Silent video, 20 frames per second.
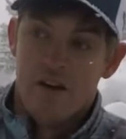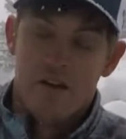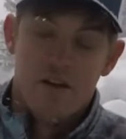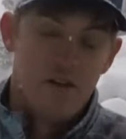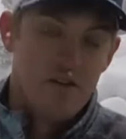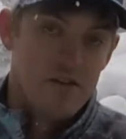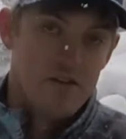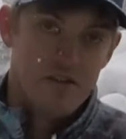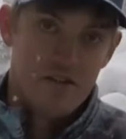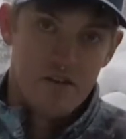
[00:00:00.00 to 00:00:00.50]

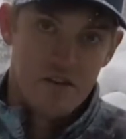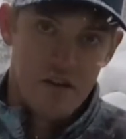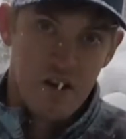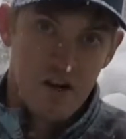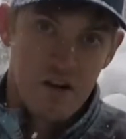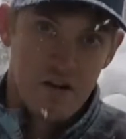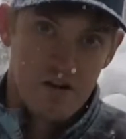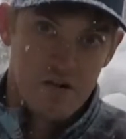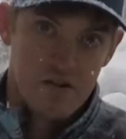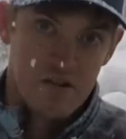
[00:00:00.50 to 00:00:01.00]
that
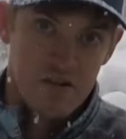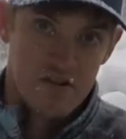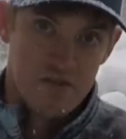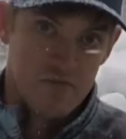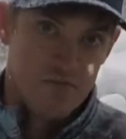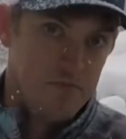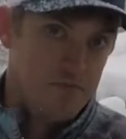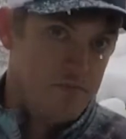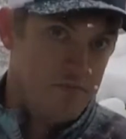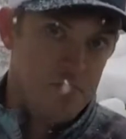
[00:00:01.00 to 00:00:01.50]
knocker
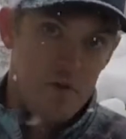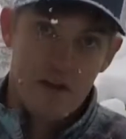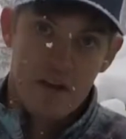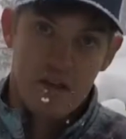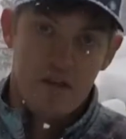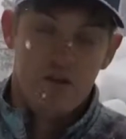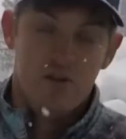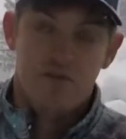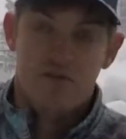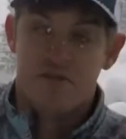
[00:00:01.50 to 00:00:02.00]
doesn't make
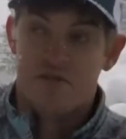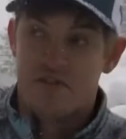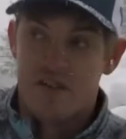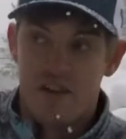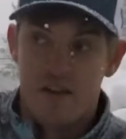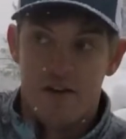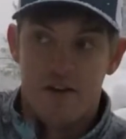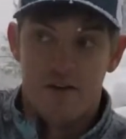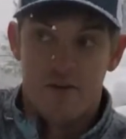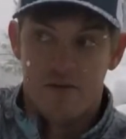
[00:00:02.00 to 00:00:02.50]
a
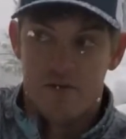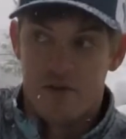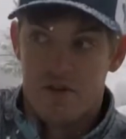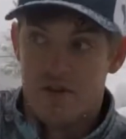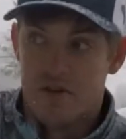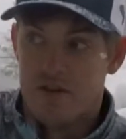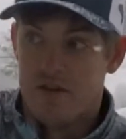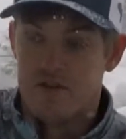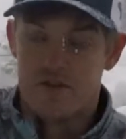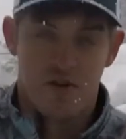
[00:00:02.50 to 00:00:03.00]
sound.
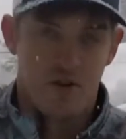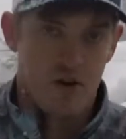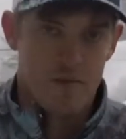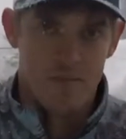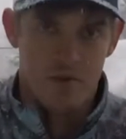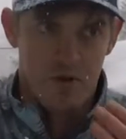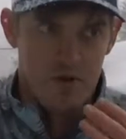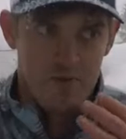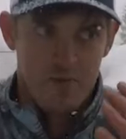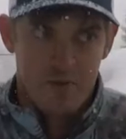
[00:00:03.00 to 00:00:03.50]
Sorry, I'm a
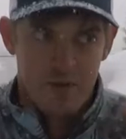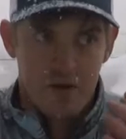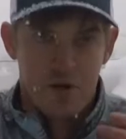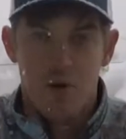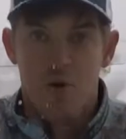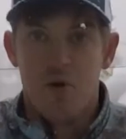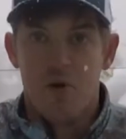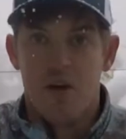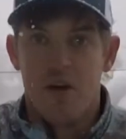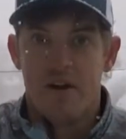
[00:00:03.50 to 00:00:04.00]
little bit
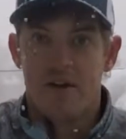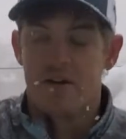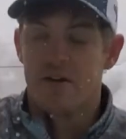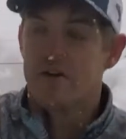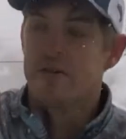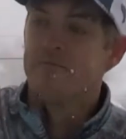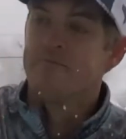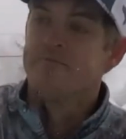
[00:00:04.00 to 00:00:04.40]
cold out here.